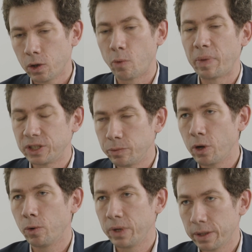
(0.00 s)

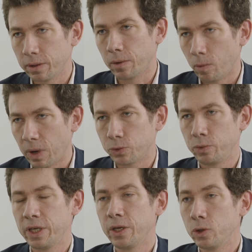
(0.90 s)
compatible with what
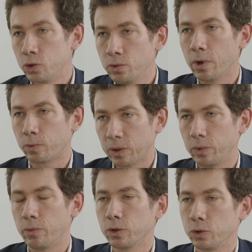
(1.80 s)
we do and what
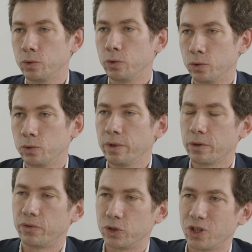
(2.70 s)
we want to do in
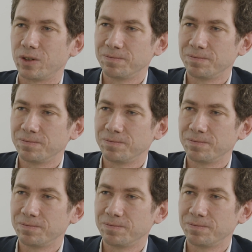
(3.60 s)
the future.